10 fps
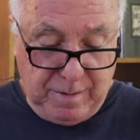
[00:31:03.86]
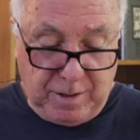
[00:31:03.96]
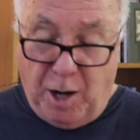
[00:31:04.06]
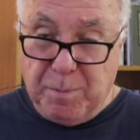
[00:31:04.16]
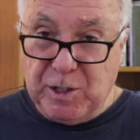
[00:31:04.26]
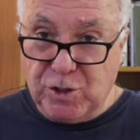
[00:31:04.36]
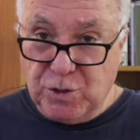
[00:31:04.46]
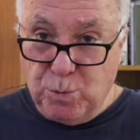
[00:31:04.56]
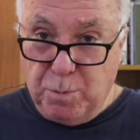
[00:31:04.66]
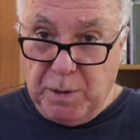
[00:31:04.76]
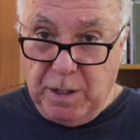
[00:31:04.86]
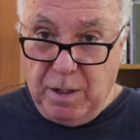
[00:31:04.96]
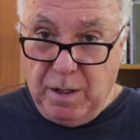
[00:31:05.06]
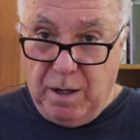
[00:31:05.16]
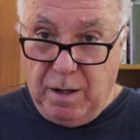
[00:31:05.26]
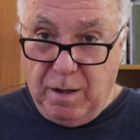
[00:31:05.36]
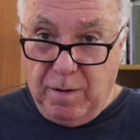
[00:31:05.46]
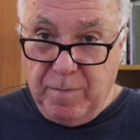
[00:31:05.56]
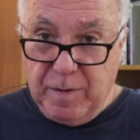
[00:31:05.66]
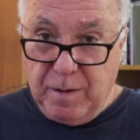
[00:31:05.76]
competition would be
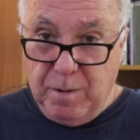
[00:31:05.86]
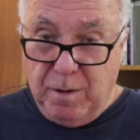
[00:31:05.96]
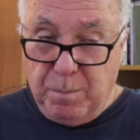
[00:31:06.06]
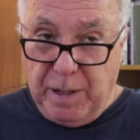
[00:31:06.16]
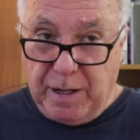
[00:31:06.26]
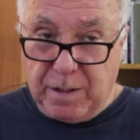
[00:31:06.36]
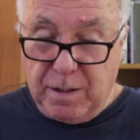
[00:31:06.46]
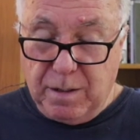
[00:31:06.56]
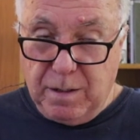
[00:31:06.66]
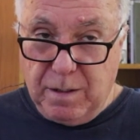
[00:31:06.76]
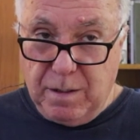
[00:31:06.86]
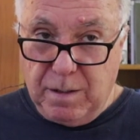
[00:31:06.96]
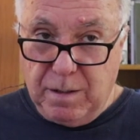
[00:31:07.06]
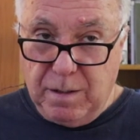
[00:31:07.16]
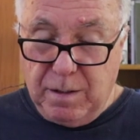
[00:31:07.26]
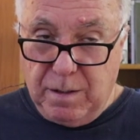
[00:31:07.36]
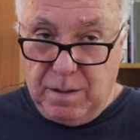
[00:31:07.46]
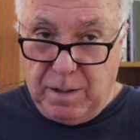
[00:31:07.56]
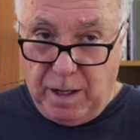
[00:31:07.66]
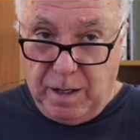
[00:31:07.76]
a black
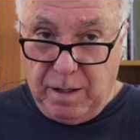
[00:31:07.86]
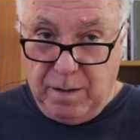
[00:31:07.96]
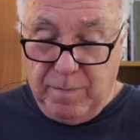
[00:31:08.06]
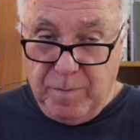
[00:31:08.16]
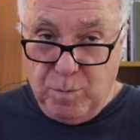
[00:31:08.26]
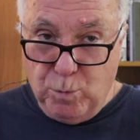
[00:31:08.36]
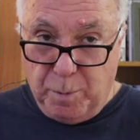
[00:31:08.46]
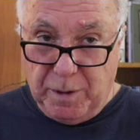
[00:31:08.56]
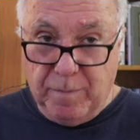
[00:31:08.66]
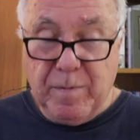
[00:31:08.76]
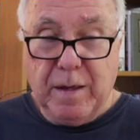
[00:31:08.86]
gay woman.